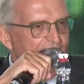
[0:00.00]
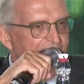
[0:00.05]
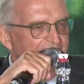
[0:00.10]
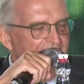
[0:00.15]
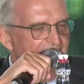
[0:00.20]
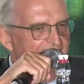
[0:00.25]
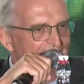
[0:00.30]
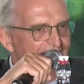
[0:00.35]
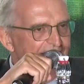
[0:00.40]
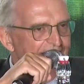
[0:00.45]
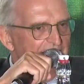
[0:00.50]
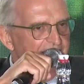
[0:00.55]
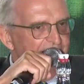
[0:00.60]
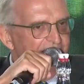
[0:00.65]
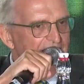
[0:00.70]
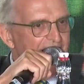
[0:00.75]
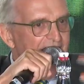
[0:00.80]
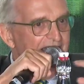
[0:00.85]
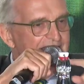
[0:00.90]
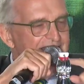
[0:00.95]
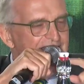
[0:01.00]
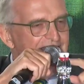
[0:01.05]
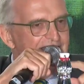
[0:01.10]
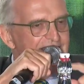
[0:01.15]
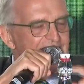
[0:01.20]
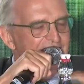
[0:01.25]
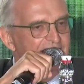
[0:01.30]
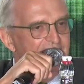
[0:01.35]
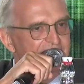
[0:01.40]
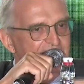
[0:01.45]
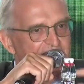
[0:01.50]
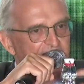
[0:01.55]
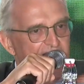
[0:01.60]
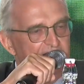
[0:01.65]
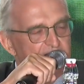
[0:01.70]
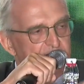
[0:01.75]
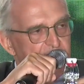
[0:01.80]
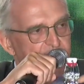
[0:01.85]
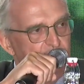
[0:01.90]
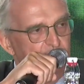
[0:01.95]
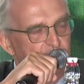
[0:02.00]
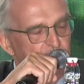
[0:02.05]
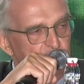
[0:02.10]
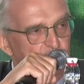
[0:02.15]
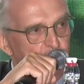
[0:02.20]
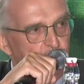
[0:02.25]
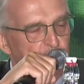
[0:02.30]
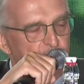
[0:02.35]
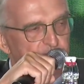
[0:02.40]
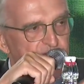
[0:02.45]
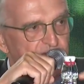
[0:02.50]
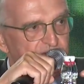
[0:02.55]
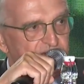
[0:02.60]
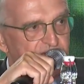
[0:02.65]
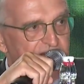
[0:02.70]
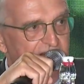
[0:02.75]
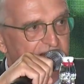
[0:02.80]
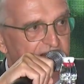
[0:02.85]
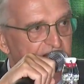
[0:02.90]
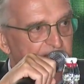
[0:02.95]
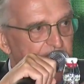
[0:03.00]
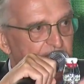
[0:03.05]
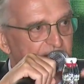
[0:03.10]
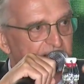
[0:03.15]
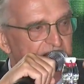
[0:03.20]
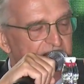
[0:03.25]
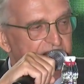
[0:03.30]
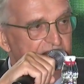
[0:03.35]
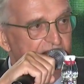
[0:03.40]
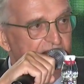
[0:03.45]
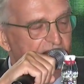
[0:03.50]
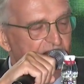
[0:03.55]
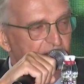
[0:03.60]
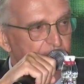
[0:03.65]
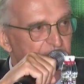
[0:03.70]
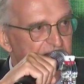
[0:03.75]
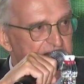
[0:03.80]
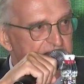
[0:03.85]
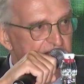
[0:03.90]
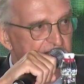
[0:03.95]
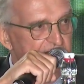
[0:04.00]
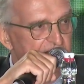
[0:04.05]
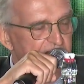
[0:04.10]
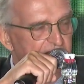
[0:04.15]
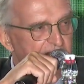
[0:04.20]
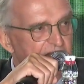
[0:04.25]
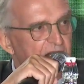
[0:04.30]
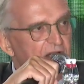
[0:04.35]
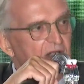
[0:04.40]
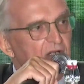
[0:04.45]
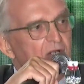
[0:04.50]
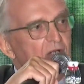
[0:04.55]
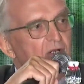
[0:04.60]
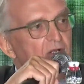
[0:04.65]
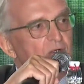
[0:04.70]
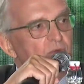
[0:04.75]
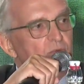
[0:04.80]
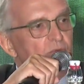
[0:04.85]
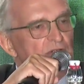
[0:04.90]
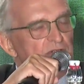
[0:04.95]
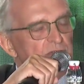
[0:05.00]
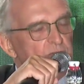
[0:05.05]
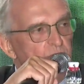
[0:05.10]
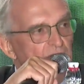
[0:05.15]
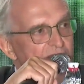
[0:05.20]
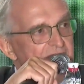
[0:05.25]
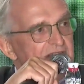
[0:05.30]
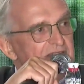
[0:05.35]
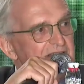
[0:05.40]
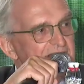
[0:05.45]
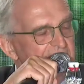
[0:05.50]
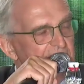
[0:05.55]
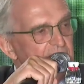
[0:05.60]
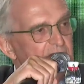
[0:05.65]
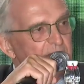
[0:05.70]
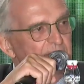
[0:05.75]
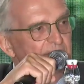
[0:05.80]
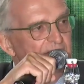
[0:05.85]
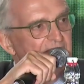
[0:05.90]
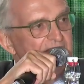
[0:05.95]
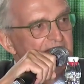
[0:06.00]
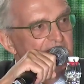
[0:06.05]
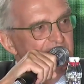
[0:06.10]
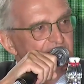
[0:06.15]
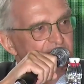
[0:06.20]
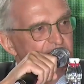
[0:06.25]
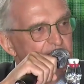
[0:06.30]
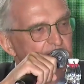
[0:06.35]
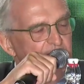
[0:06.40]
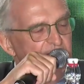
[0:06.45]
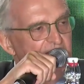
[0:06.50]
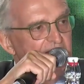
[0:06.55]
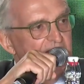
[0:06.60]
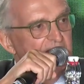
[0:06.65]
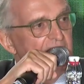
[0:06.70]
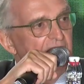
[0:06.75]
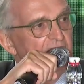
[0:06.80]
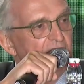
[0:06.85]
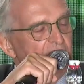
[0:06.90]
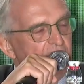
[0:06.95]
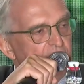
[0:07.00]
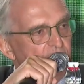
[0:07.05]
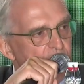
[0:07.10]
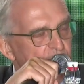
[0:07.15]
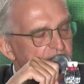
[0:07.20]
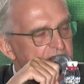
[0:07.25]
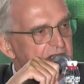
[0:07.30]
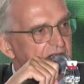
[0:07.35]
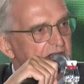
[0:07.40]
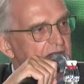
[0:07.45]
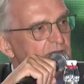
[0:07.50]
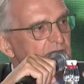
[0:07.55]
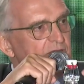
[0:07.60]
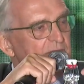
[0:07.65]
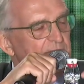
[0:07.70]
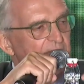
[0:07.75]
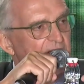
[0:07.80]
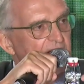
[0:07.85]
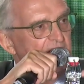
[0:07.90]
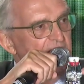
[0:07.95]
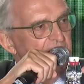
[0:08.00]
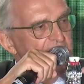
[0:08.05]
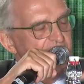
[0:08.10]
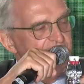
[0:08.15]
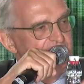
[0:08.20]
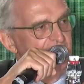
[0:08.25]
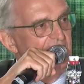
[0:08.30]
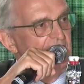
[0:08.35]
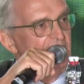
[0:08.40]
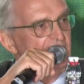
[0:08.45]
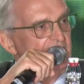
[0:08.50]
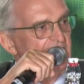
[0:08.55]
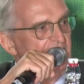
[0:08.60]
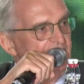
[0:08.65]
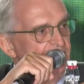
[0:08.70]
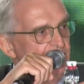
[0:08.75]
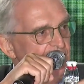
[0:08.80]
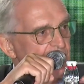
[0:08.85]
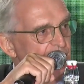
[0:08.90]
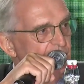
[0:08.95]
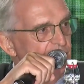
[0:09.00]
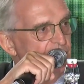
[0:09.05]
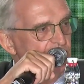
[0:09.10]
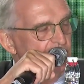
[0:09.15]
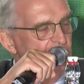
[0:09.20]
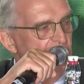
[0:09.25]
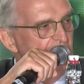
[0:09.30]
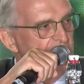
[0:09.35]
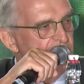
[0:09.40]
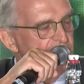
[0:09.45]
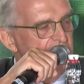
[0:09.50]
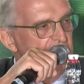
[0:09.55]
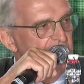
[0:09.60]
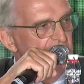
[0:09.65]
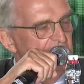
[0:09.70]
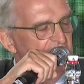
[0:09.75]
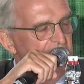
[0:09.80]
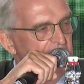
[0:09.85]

and the guidance it gets from your sustainability committee, which we still believe to be a critical part of our governance structure,